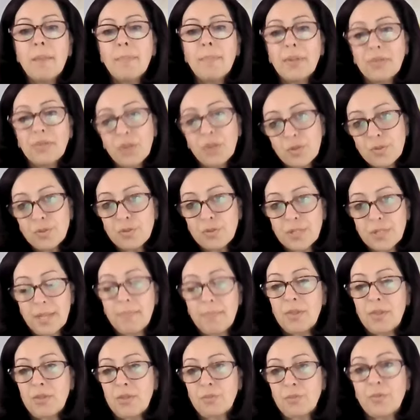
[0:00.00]
But those are
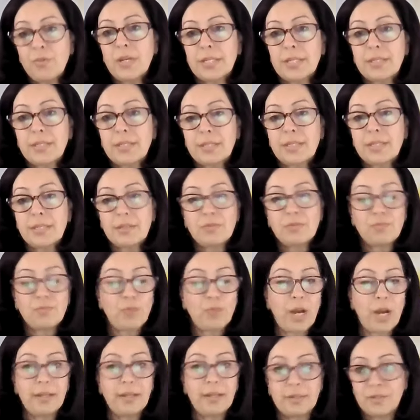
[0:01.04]
some of the risks, right?